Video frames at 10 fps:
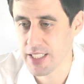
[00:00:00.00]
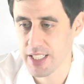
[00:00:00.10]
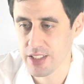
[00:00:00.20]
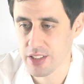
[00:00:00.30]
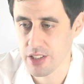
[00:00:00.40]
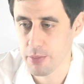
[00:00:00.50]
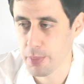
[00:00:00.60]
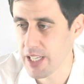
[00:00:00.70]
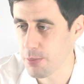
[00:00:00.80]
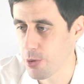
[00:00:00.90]
then the
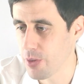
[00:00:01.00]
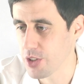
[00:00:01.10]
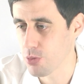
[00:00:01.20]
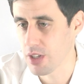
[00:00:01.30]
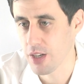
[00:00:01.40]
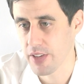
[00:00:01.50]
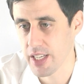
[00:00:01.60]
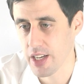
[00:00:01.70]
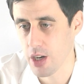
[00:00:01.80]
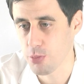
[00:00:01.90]
purple is where I've
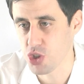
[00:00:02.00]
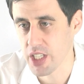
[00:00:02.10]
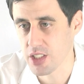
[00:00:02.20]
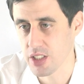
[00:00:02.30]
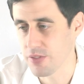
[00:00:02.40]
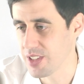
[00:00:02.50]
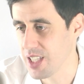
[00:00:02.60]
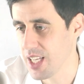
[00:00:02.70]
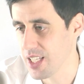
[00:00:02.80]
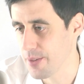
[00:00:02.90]
hit objective D,